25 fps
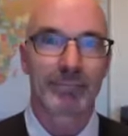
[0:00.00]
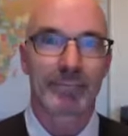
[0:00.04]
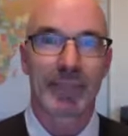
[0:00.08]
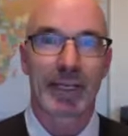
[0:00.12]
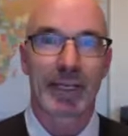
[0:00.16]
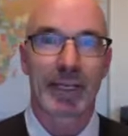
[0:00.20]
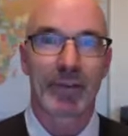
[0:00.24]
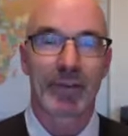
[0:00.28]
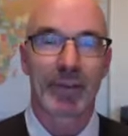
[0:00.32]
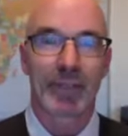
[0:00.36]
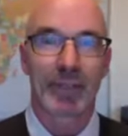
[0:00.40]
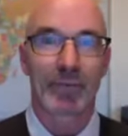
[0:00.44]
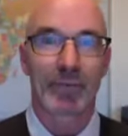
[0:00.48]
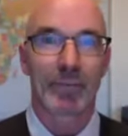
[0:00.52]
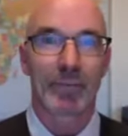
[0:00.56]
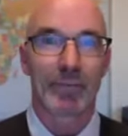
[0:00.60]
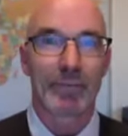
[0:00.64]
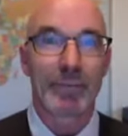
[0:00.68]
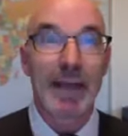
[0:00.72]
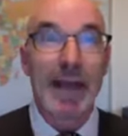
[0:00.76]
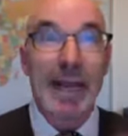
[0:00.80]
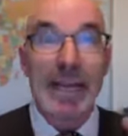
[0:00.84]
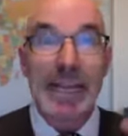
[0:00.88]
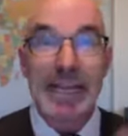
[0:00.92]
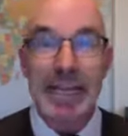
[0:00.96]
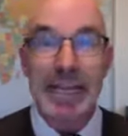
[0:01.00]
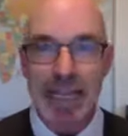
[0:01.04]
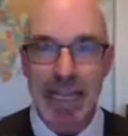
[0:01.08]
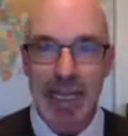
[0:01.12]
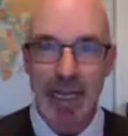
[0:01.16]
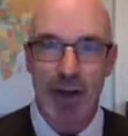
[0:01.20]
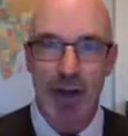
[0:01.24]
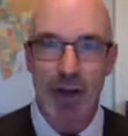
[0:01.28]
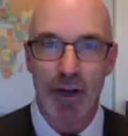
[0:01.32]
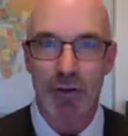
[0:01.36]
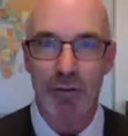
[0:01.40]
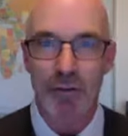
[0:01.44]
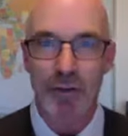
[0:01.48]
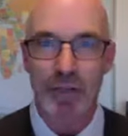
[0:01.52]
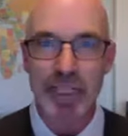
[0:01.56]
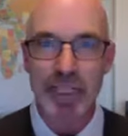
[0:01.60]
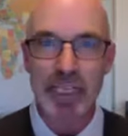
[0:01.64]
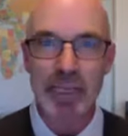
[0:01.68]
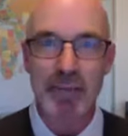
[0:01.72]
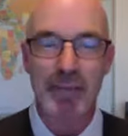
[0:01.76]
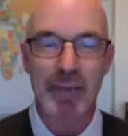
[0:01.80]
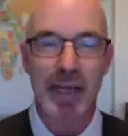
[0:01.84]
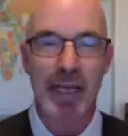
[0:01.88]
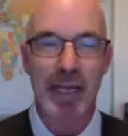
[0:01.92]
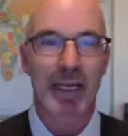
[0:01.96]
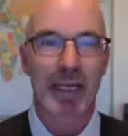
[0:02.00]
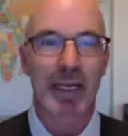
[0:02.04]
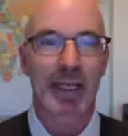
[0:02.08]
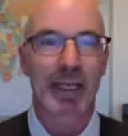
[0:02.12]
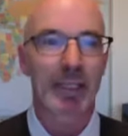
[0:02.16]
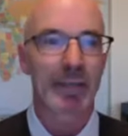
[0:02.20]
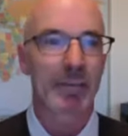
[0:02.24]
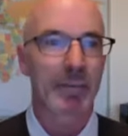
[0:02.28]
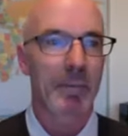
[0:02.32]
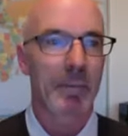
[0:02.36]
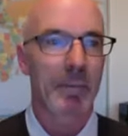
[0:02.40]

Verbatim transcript: I don't know, mania of emailing,